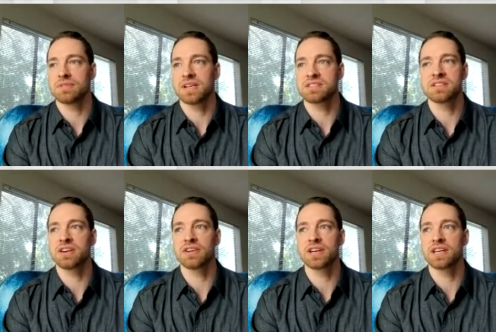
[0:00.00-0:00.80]
a
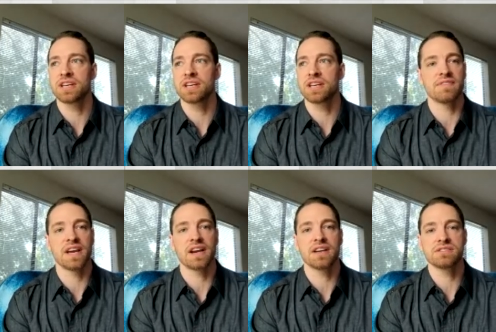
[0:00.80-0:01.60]
serious
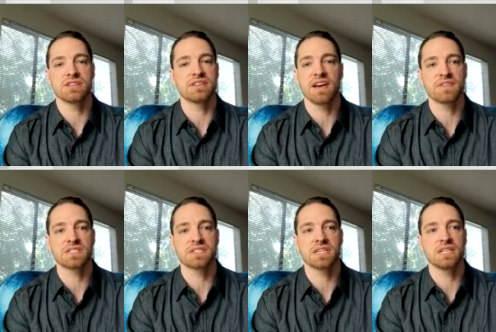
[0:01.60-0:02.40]
disadvantage a
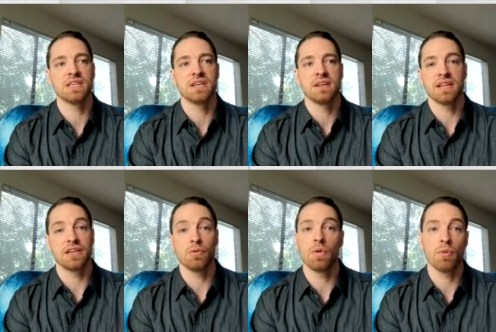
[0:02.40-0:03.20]
deficit
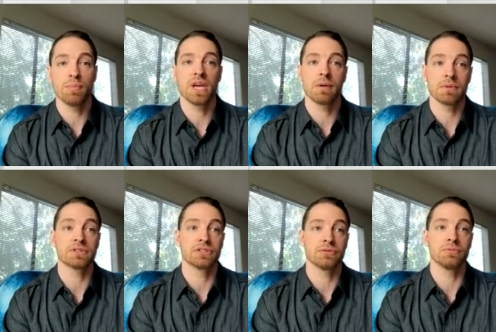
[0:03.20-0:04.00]
that you won't be able
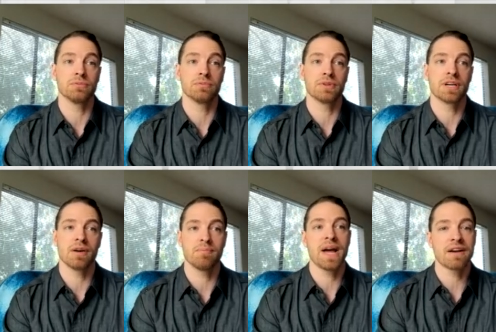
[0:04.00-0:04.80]
to
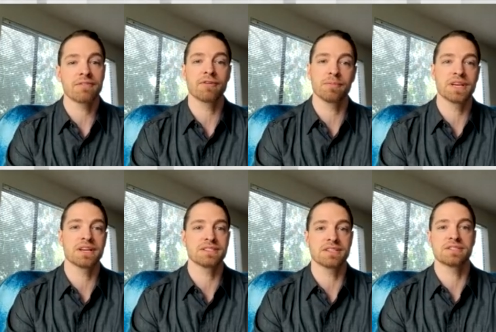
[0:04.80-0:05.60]
come back from
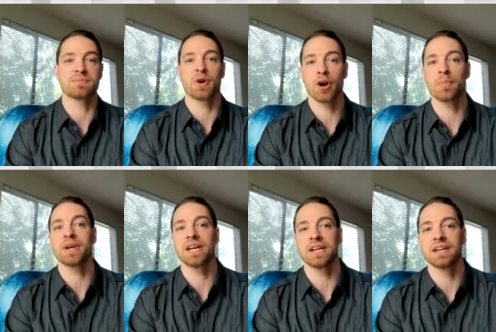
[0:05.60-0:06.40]
because it's
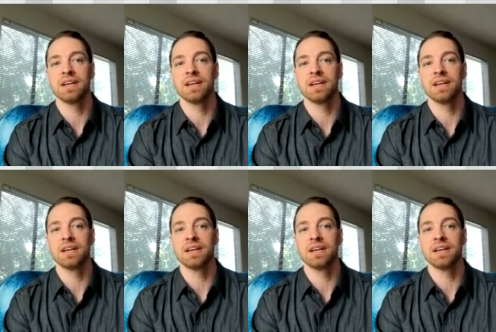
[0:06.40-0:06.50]
permanent.